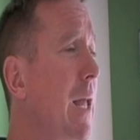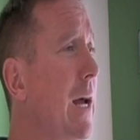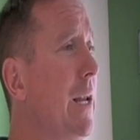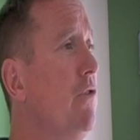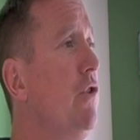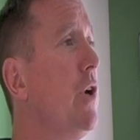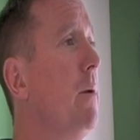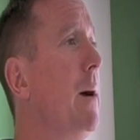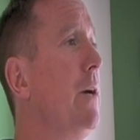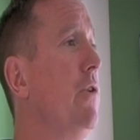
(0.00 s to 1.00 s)
And as you
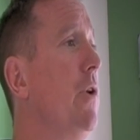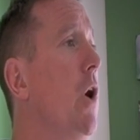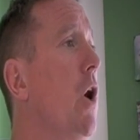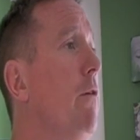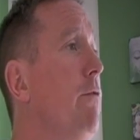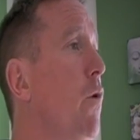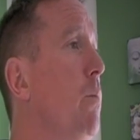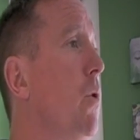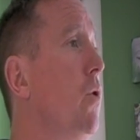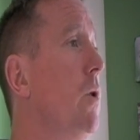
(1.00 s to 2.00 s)
can imagine,
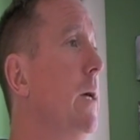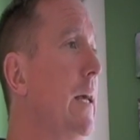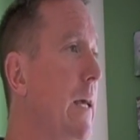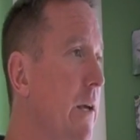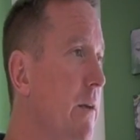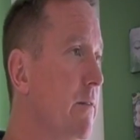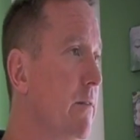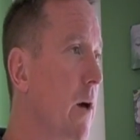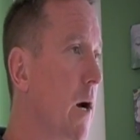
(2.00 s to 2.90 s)
football is,